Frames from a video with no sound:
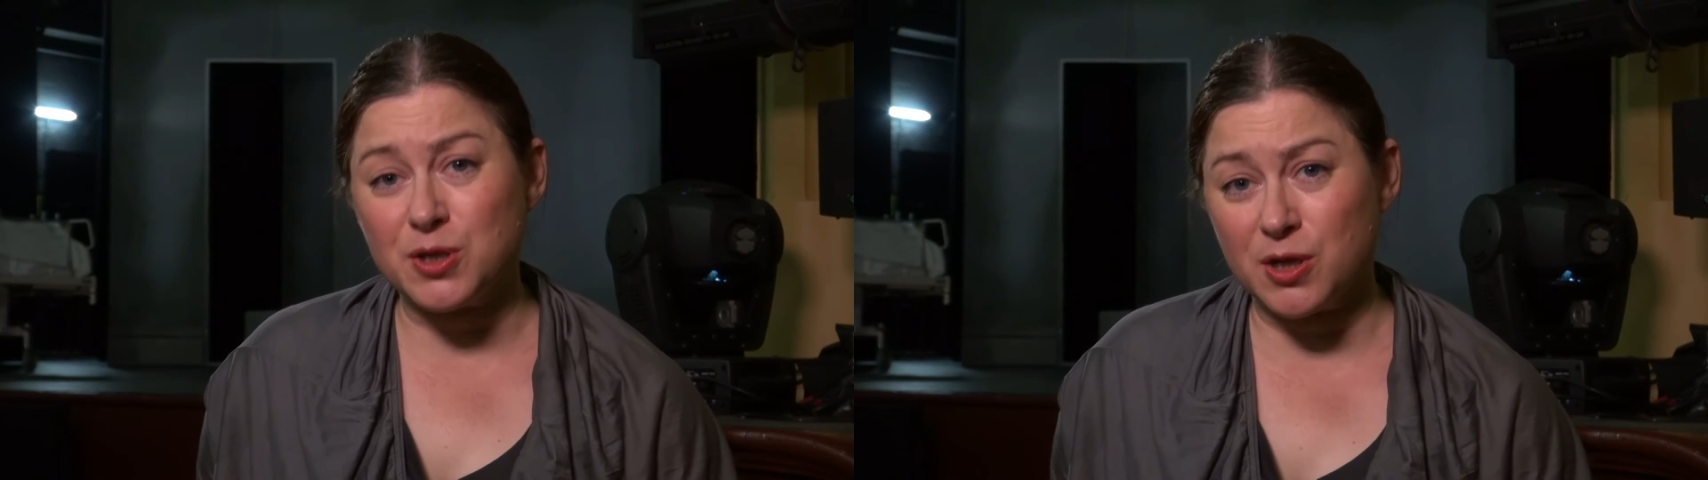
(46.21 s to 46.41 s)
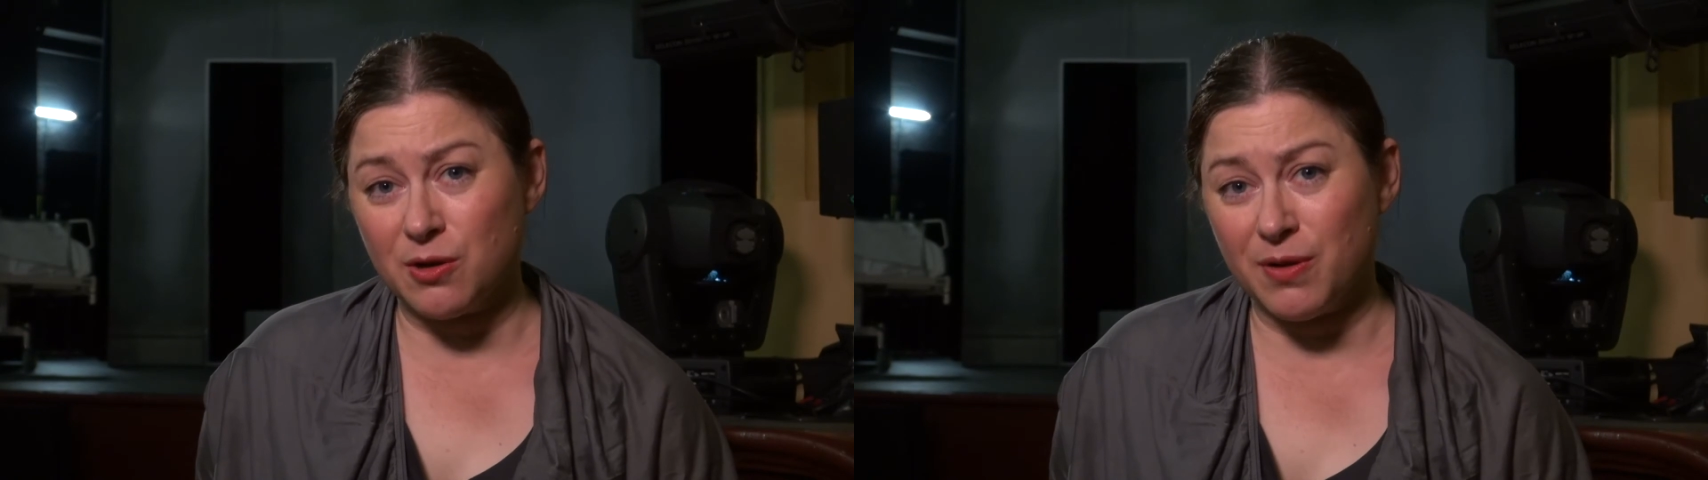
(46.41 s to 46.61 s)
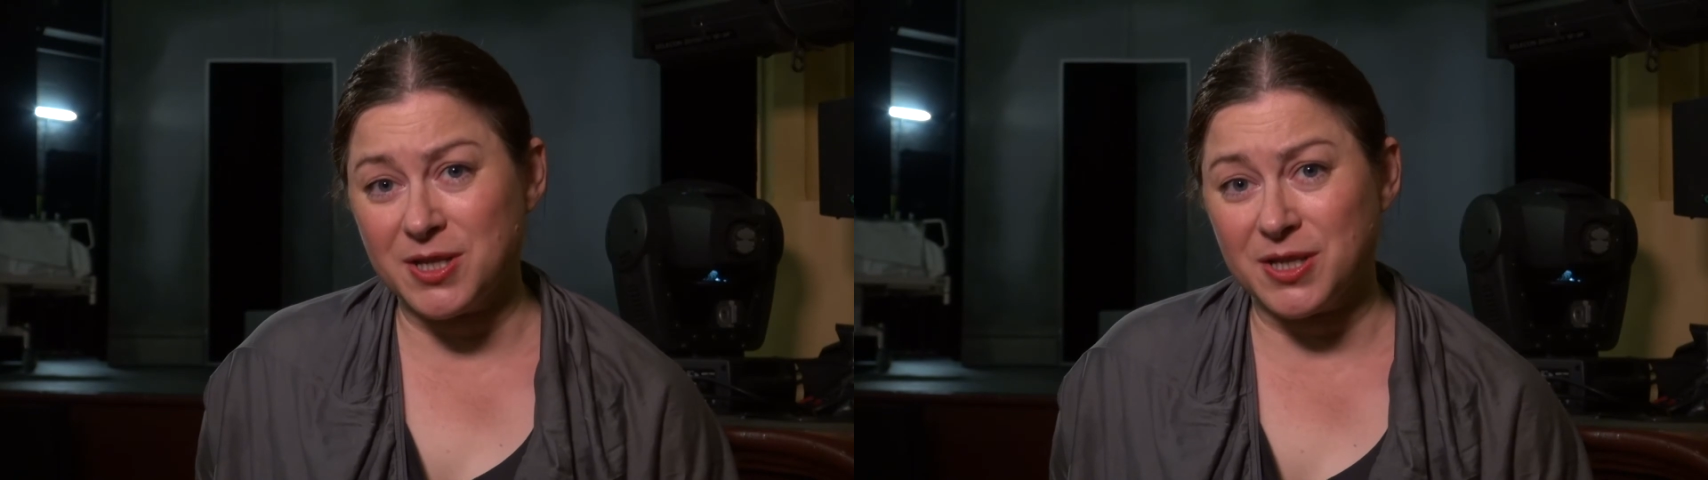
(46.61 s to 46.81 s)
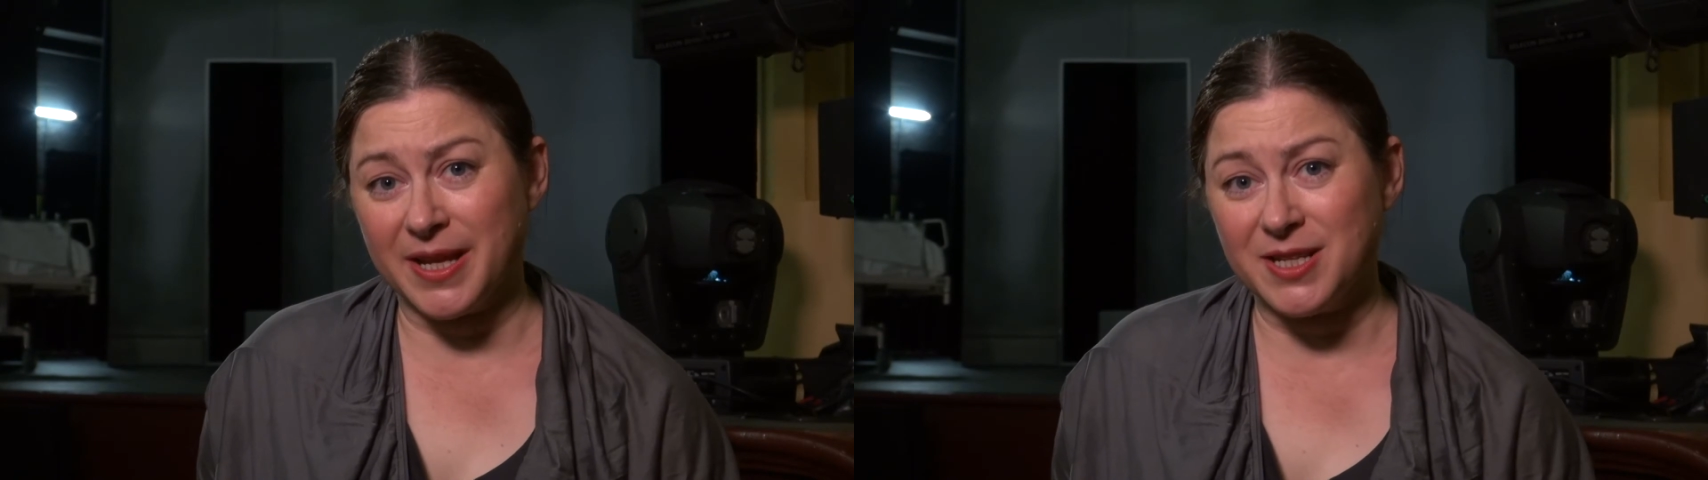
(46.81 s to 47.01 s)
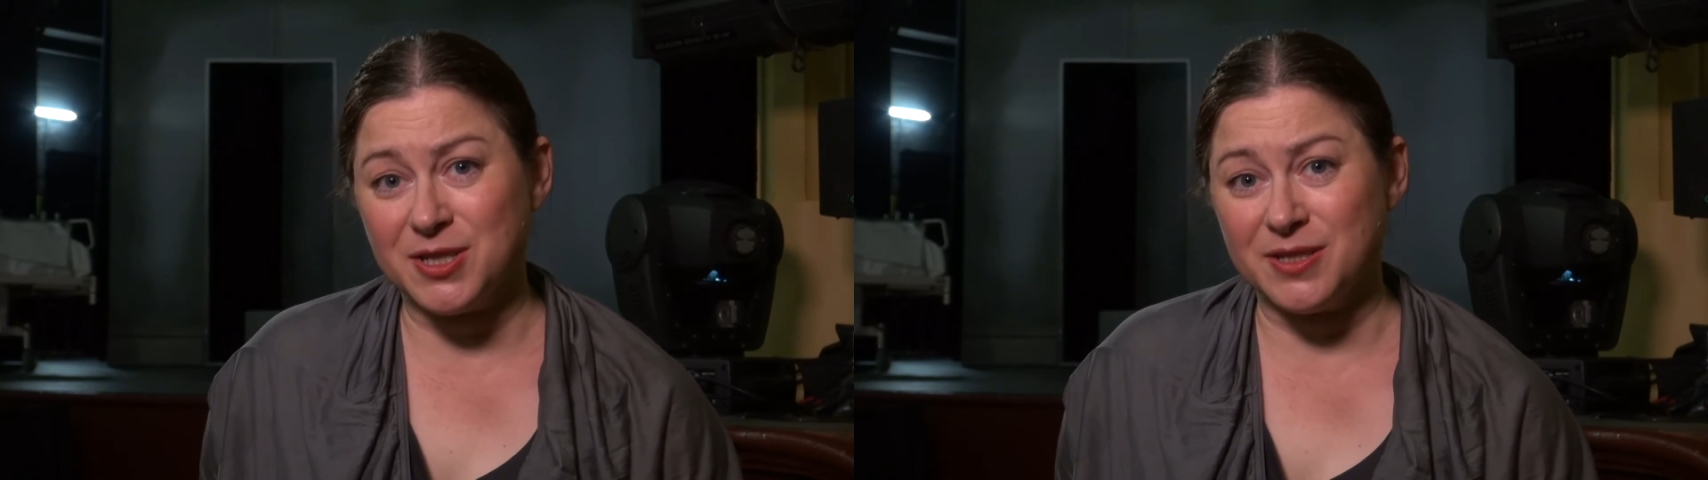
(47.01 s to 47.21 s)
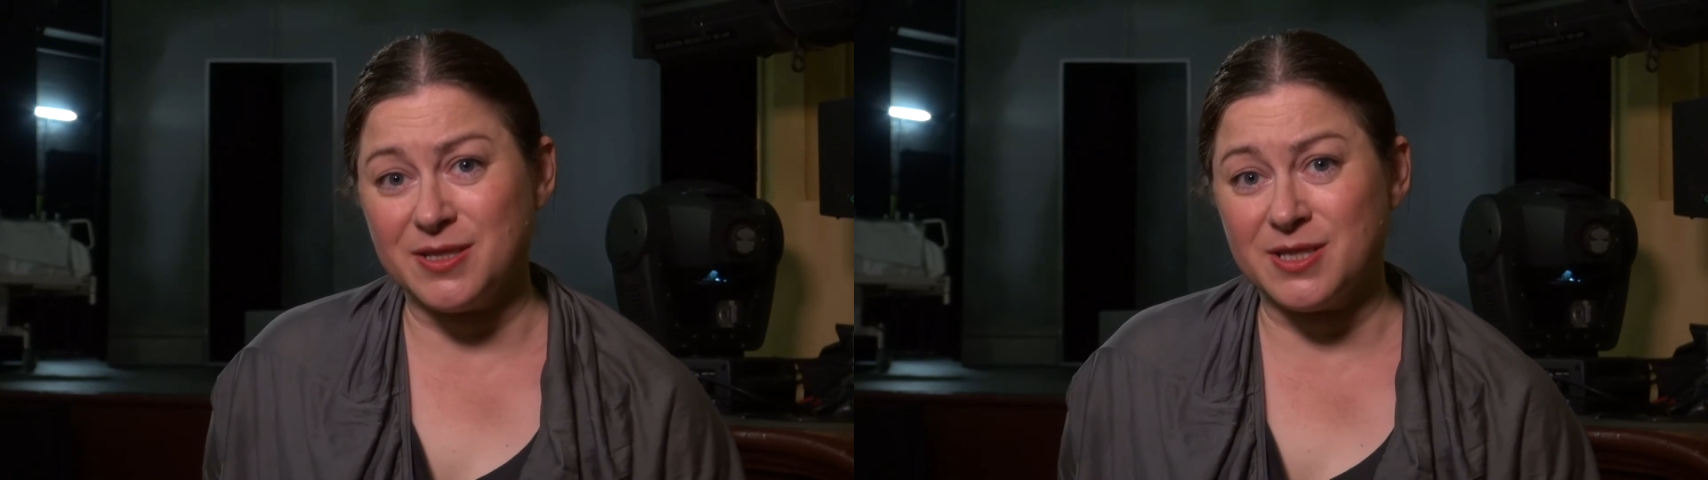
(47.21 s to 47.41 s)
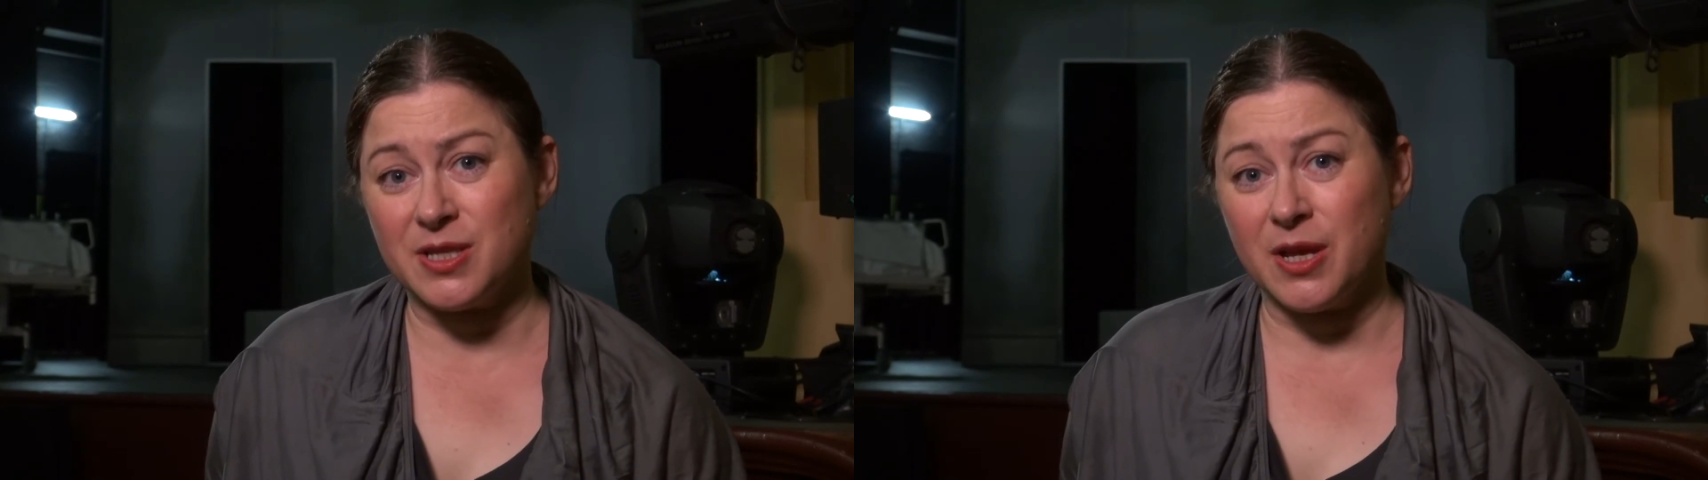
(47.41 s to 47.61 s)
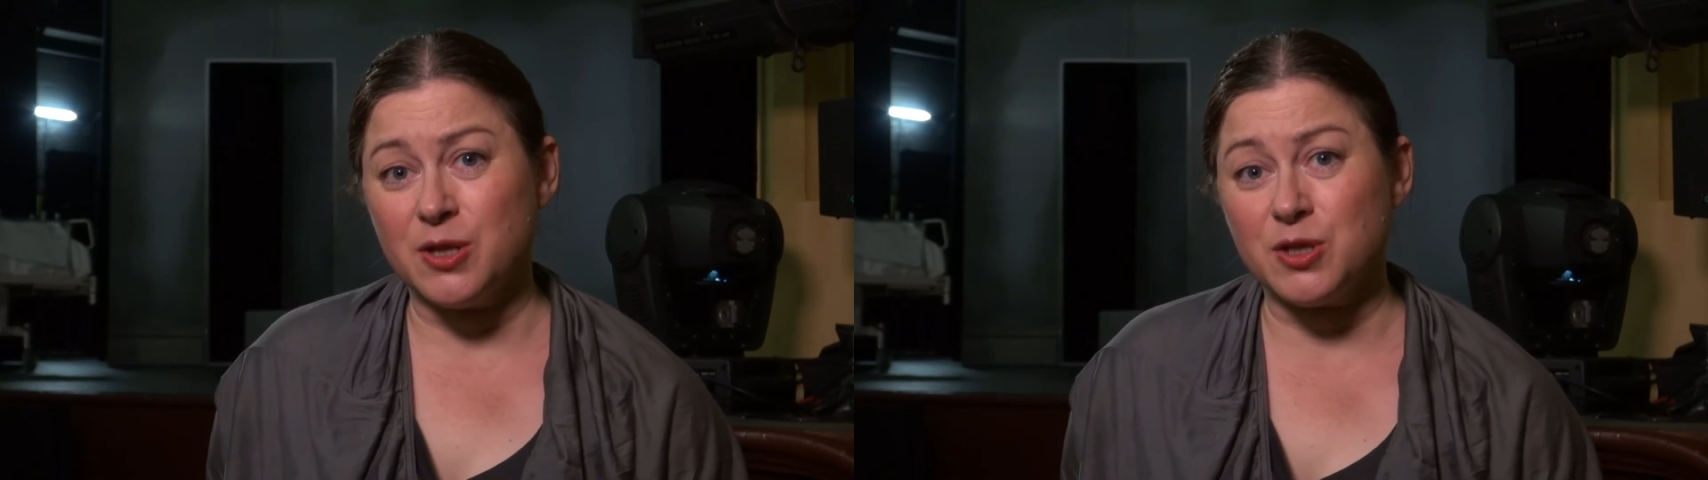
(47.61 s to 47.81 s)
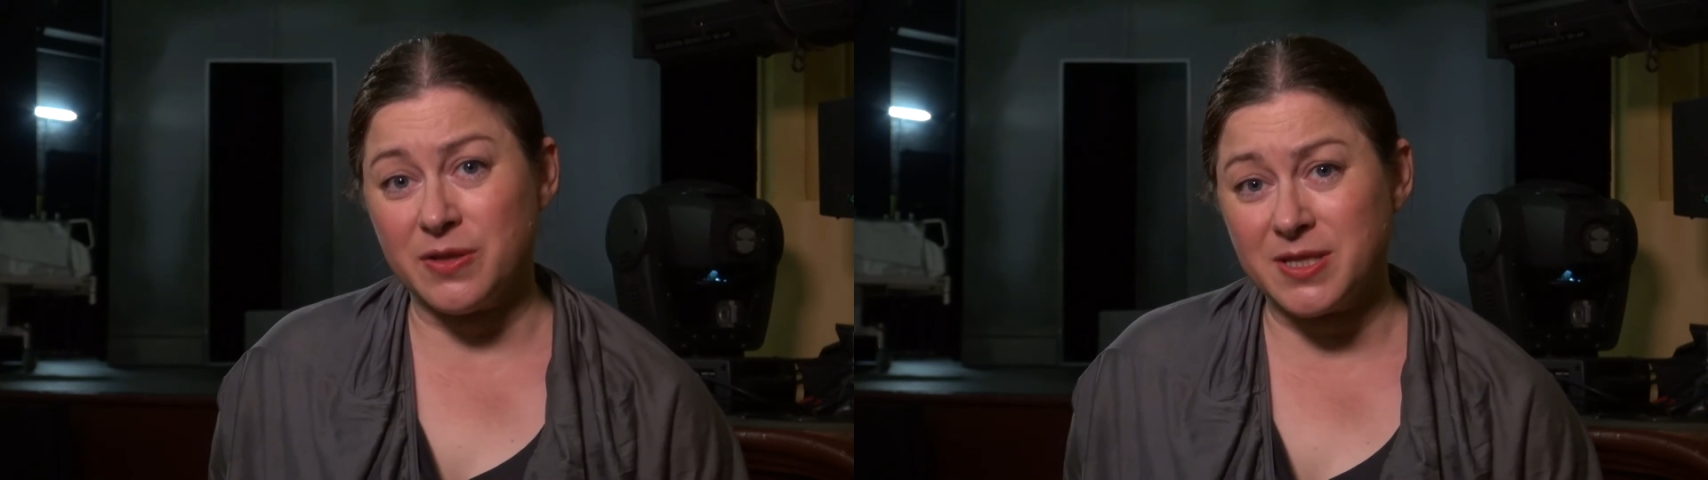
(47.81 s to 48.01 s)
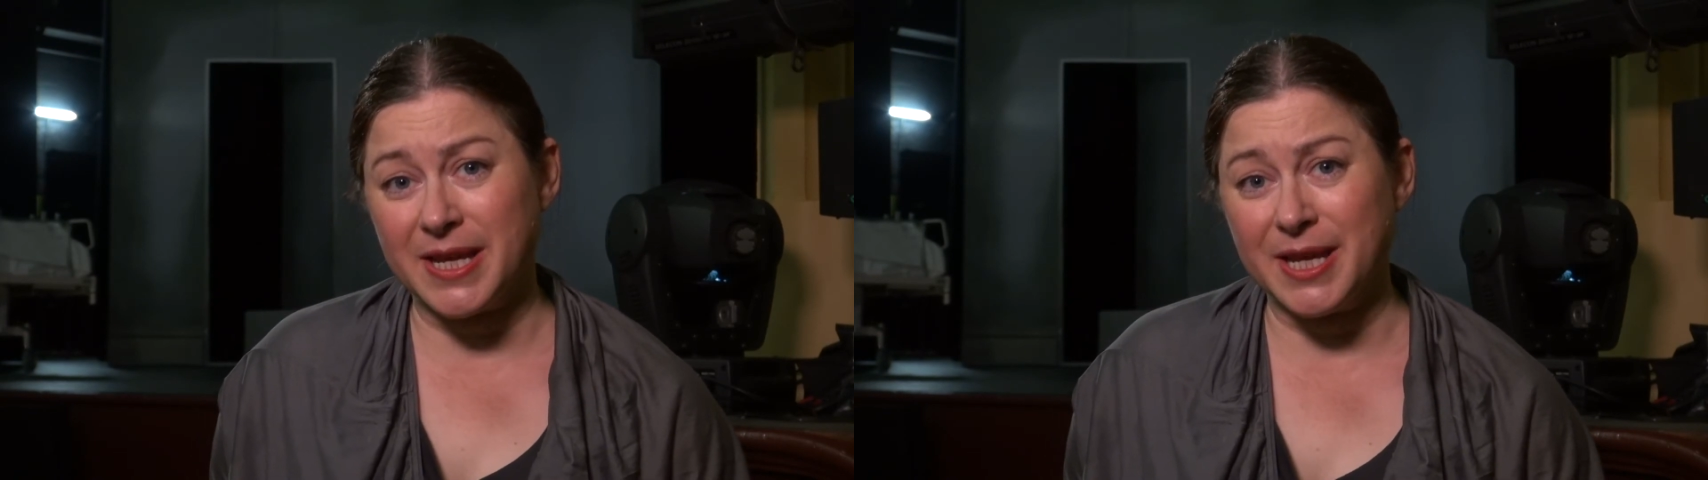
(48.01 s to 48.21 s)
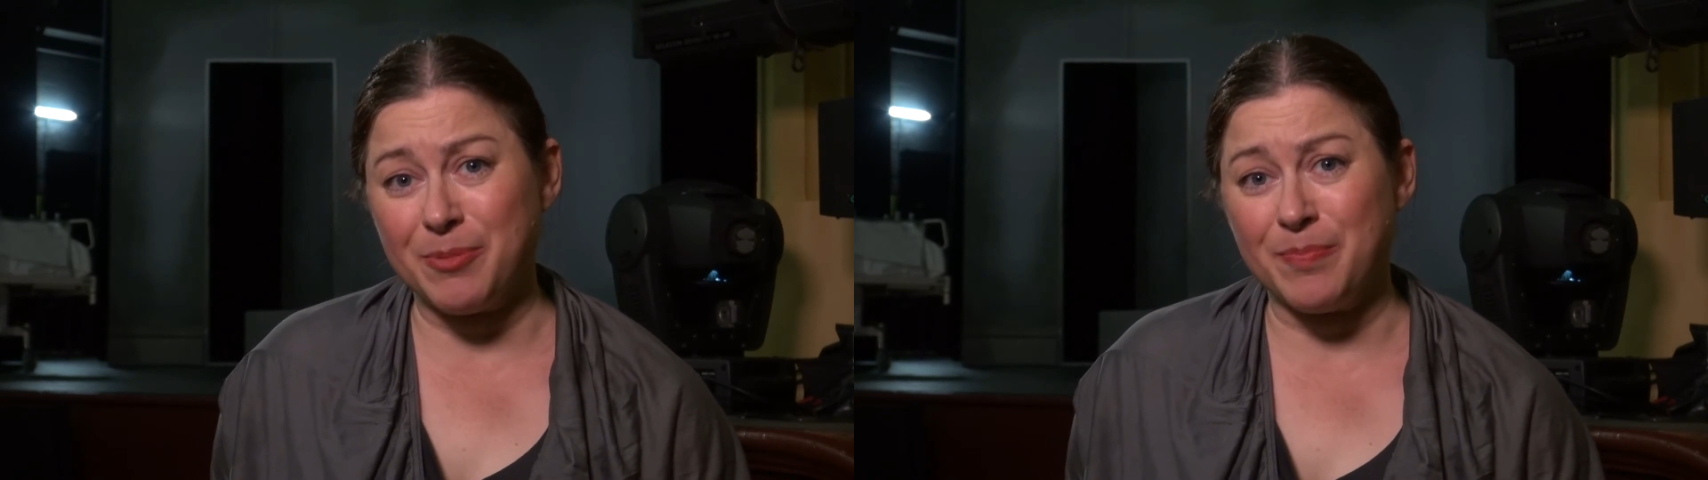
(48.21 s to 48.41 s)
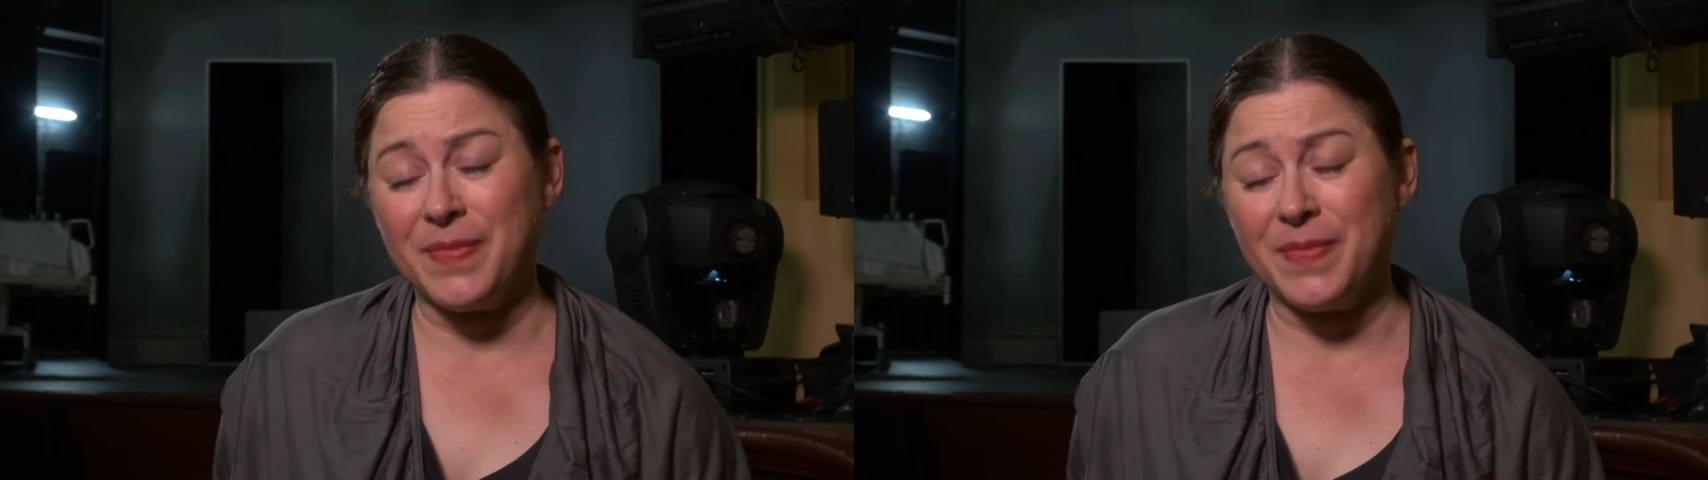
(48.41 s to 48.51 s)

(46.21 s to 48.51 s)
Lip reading: congratulations to the team.